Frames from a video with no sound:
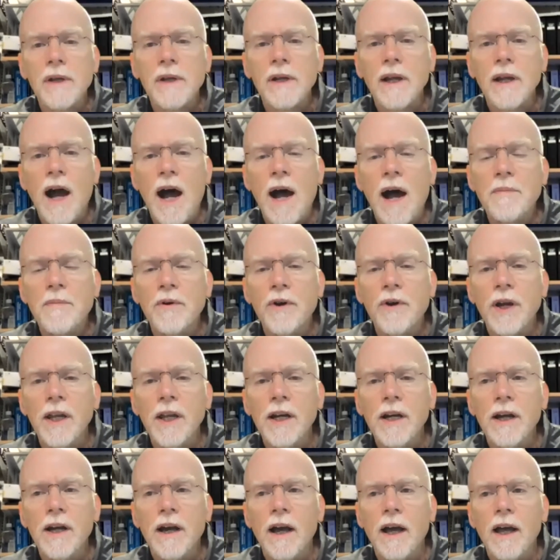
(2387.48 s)

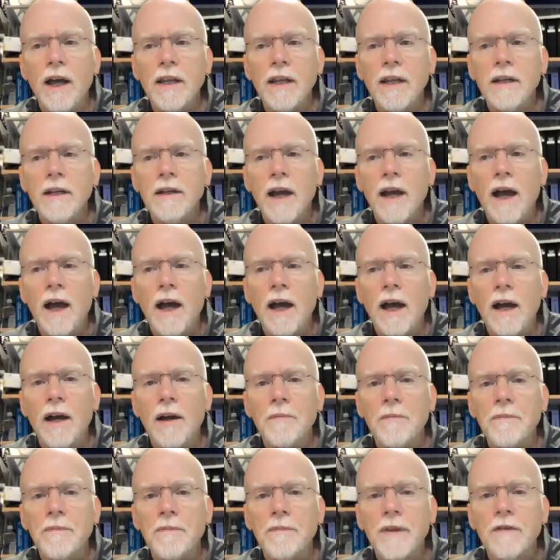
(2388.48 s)
operated on
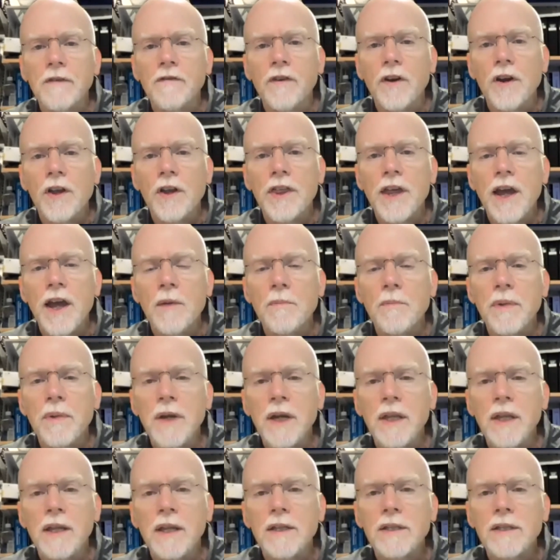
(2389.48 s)
for a therapy